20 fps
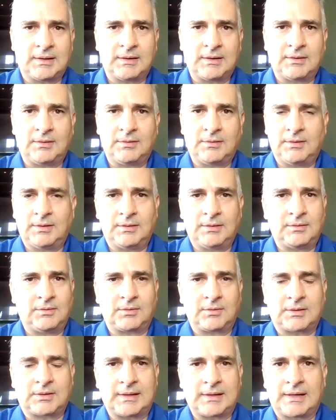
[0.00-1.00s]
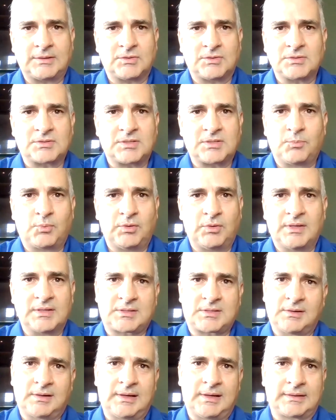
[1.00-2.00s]
You cannot just simply
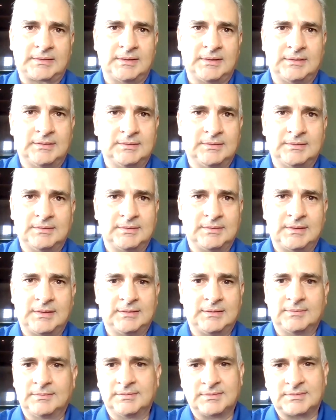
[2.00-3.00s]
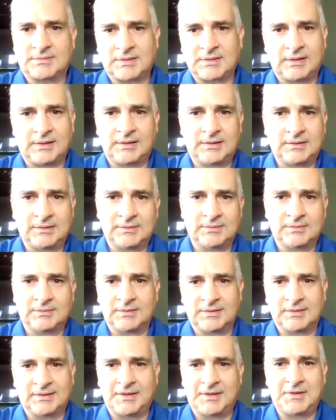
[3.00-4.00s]
disconnect and say,
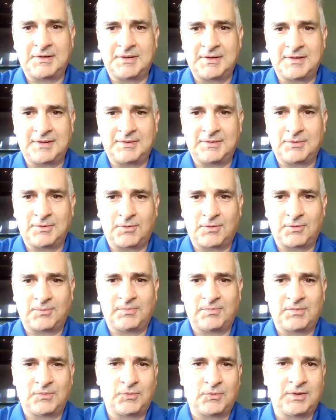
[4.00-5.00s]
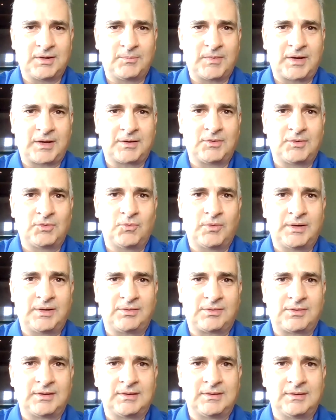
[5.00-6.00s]
you know, I'm not going to do
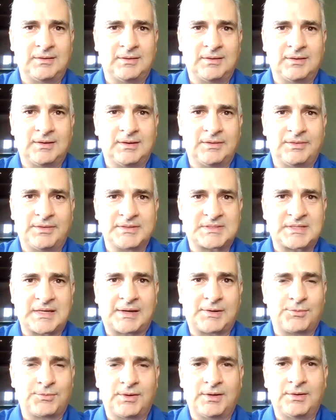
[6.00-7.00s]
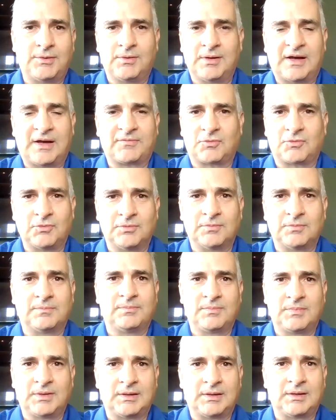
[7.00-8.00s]
anything this Saturday. You have to
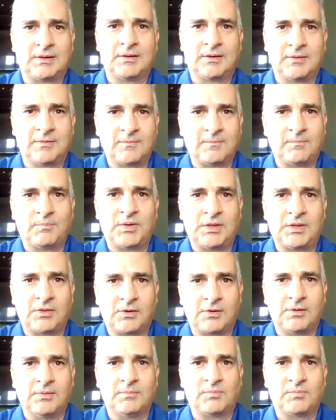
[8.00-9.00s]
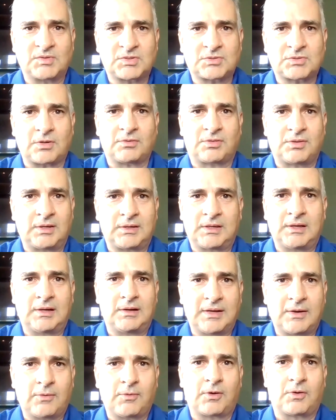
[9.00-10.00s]
be there and start thinking.
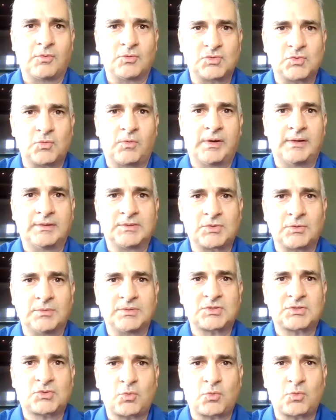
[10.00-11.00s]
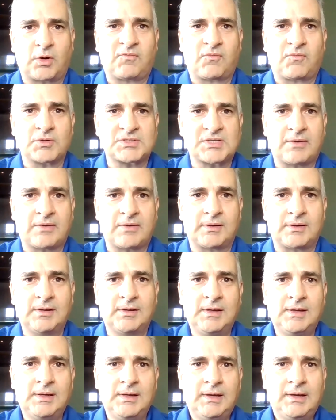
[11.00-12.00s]
It never goes away. So it's 24/7,
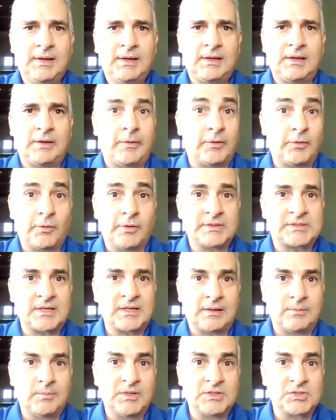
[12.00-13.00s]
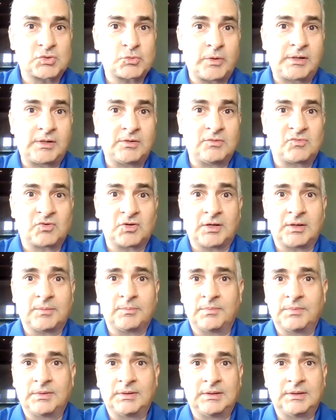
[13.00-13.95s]
even though it's an administrative job.